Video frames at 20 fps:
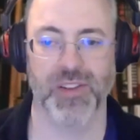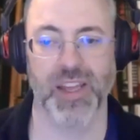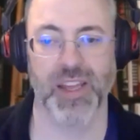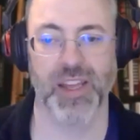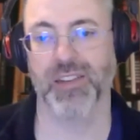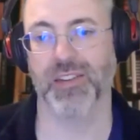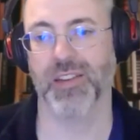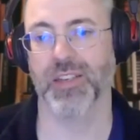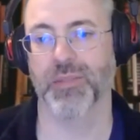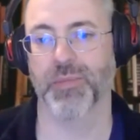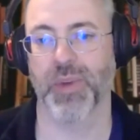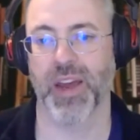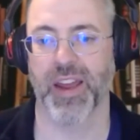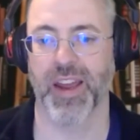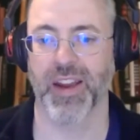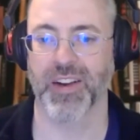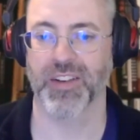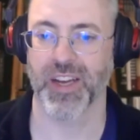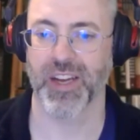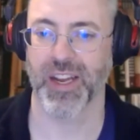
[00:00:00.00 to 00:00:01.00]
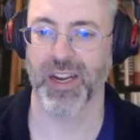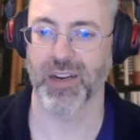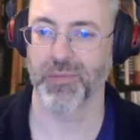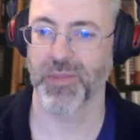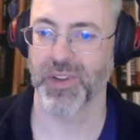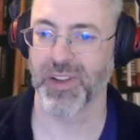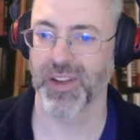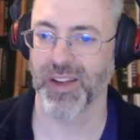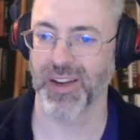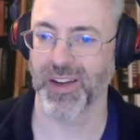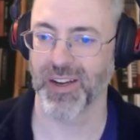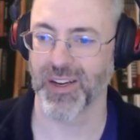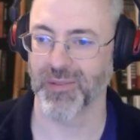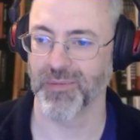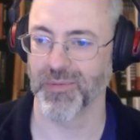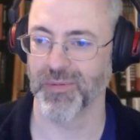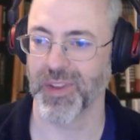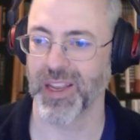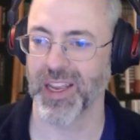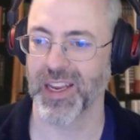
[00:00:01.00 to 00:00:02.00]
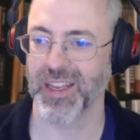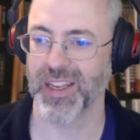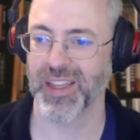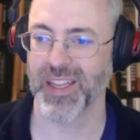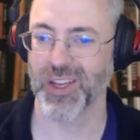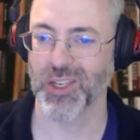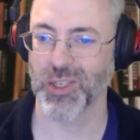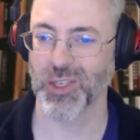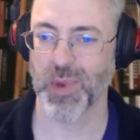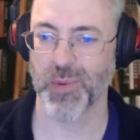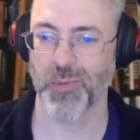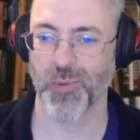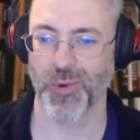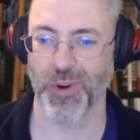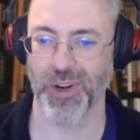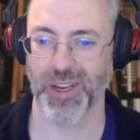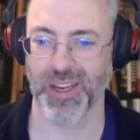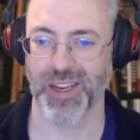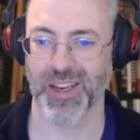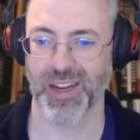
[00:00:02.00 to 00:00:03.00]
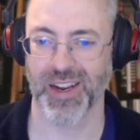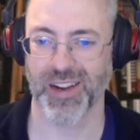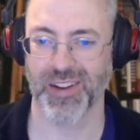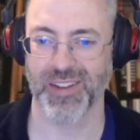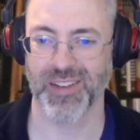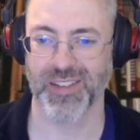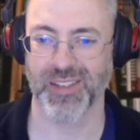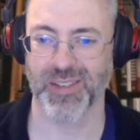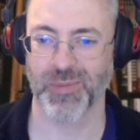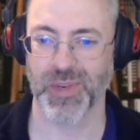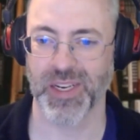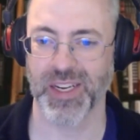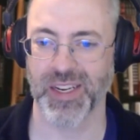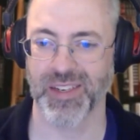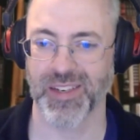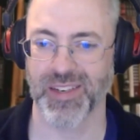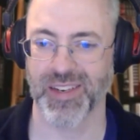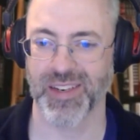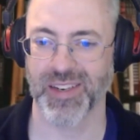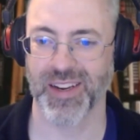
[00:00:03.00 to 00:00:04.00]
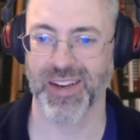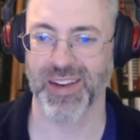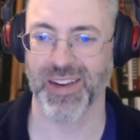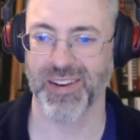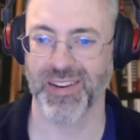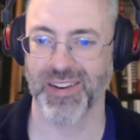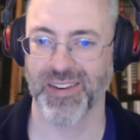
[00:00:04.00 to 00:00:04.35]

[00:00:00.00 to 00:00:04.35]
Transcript: that's at least my action item. Anything else people want to get out of this meeting today?